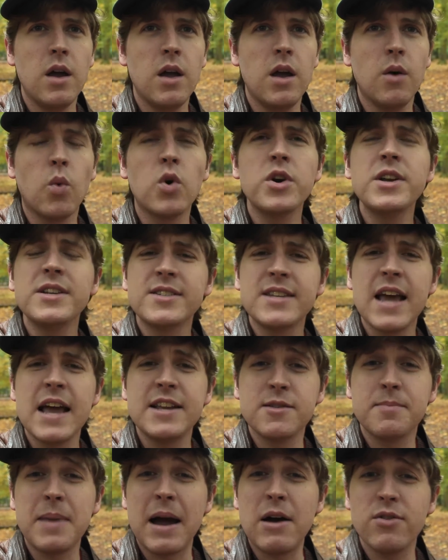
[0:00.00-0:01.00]
what it
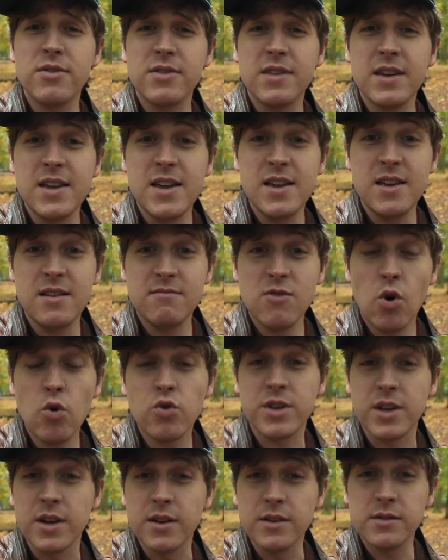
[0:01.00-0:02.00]
says about the
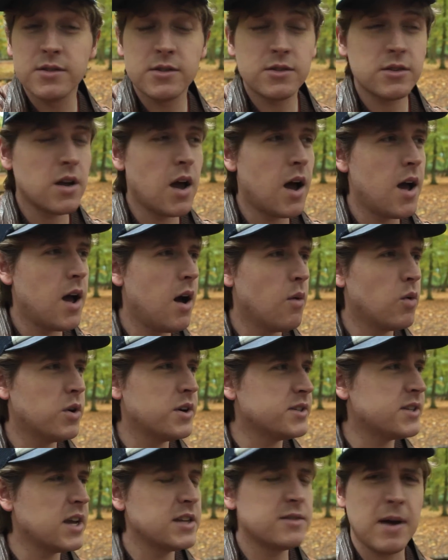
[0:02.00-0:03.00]
audience, what
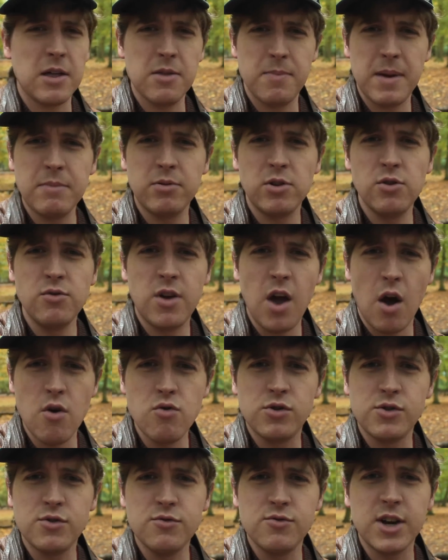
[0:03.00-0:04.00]
it says about the people who
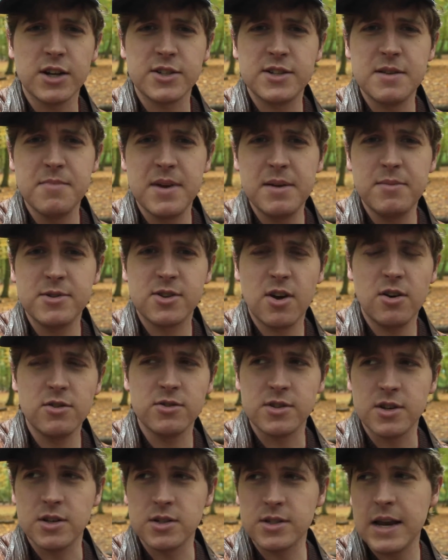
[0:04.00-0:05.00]
go to Justin Bieber's
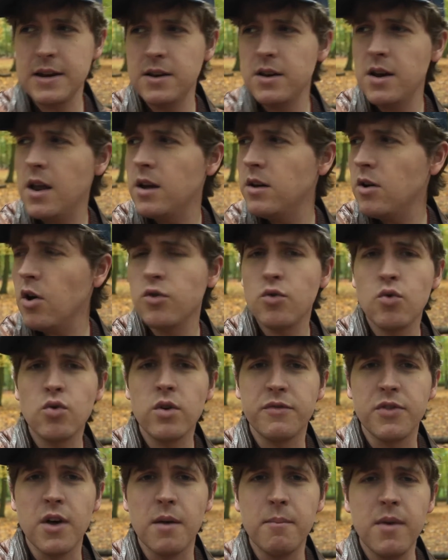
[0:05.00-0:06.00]
concerts, and not all
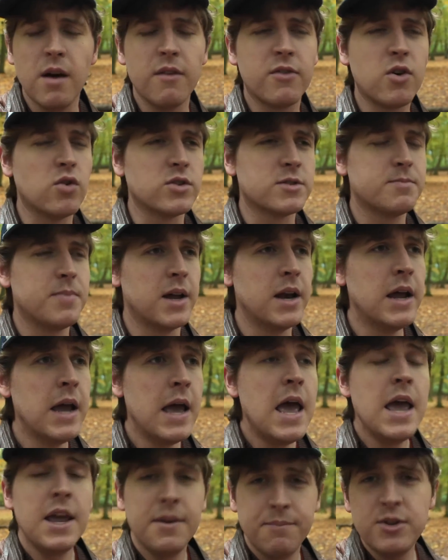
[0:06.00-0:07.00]
of them, of course, but
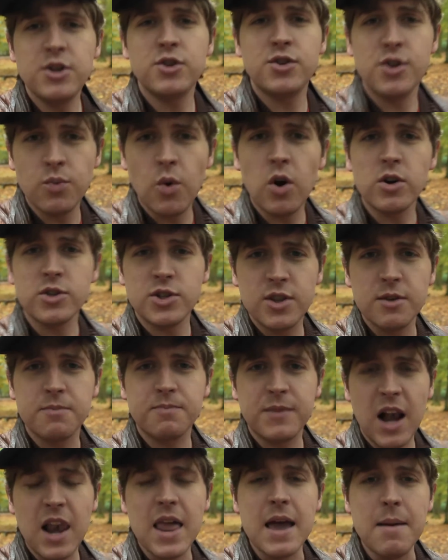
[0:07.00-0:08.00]
you should watch the
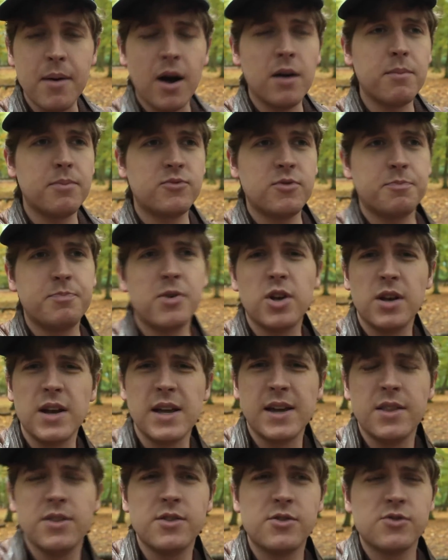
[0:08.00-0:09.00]
clip. I'll put a
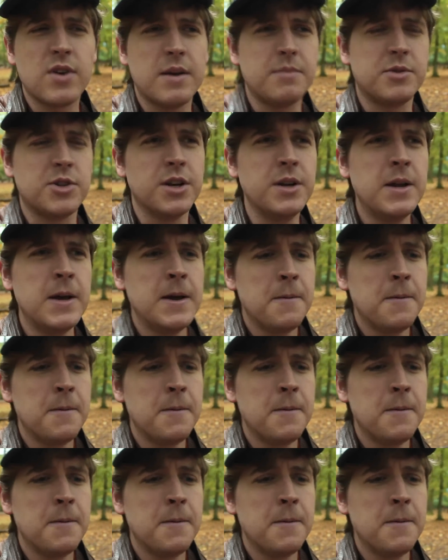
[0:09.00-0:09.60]
link in the description.